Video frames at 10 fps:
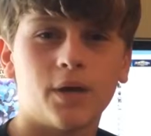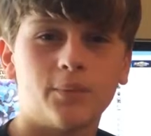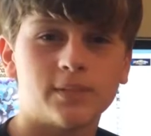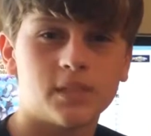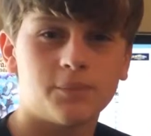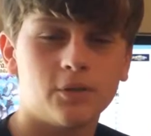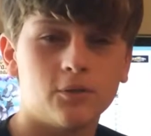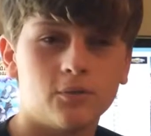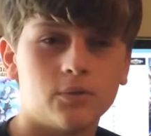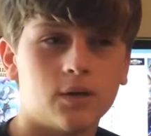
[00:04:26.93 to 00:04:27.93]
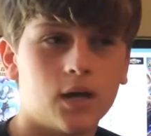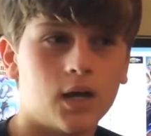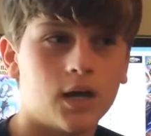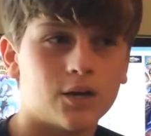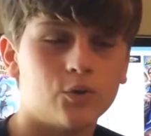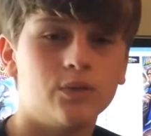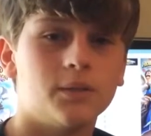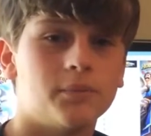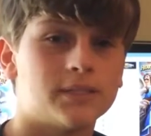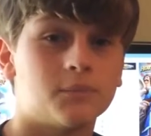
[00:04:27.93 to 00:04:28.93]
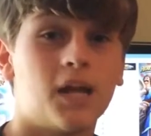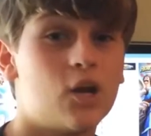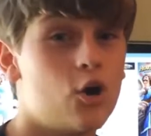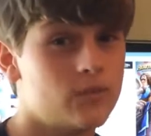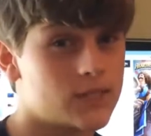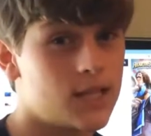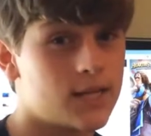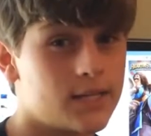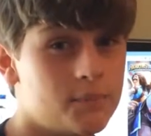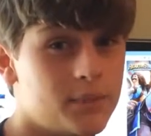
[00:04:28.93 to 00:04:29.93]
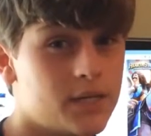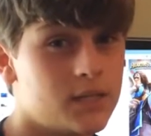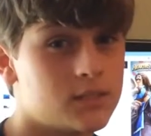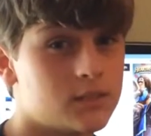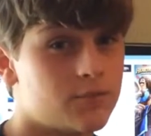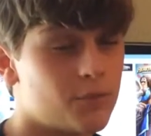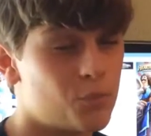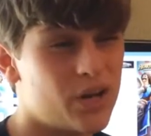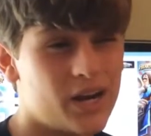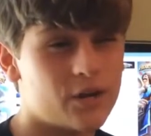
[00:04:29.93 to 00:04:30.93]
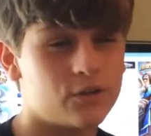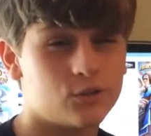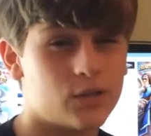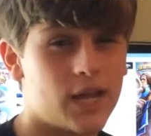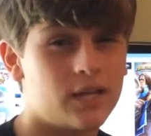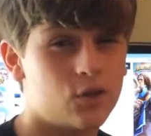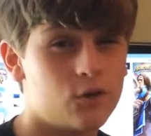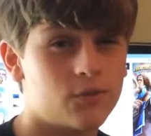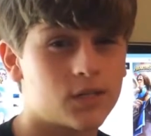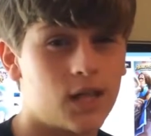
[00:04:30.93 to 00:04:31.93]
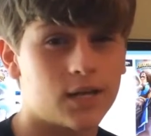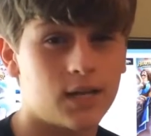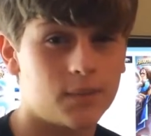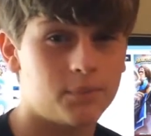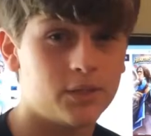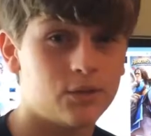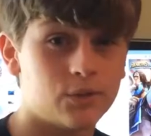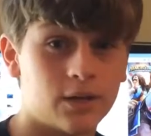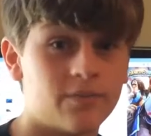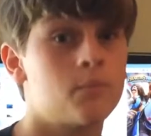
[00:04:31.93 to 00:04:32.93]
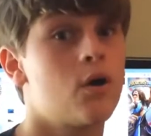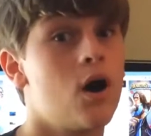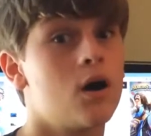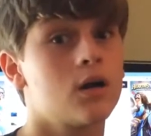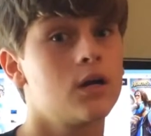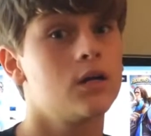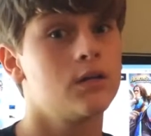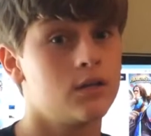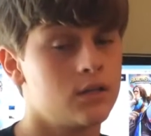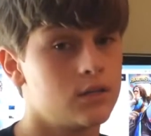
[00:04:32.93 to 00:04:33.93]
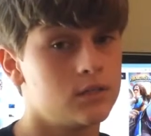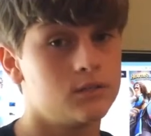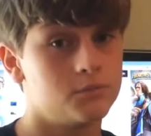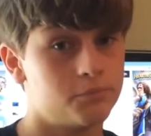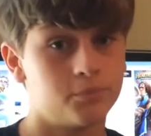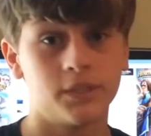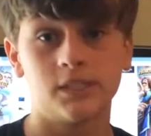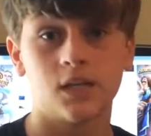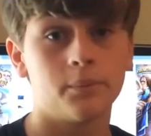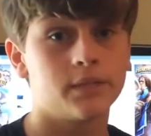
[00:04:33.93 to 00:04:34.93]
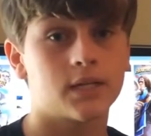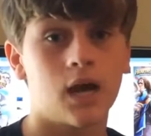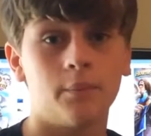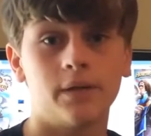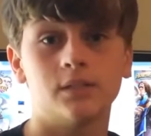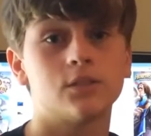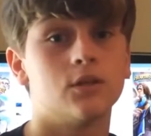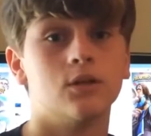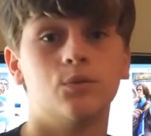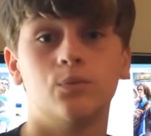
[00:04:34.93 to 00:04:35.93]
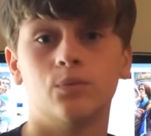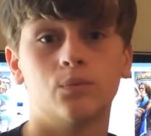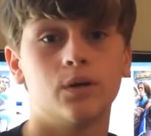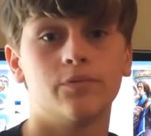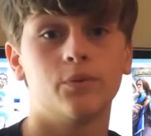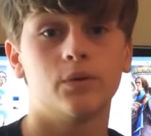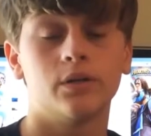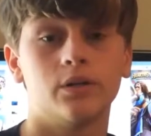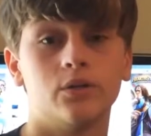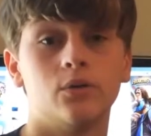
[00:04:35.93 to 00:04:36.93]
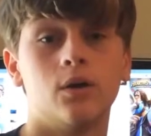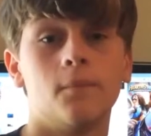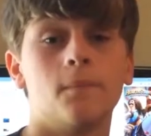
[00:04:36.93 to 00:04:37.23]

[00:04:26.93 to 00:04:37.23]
beyond with CPU cooling because I'm not overclocking it, because from what I heard you can't overclock an APU. Now if I'm wrong, please tell me in the comments or whatever you want to do.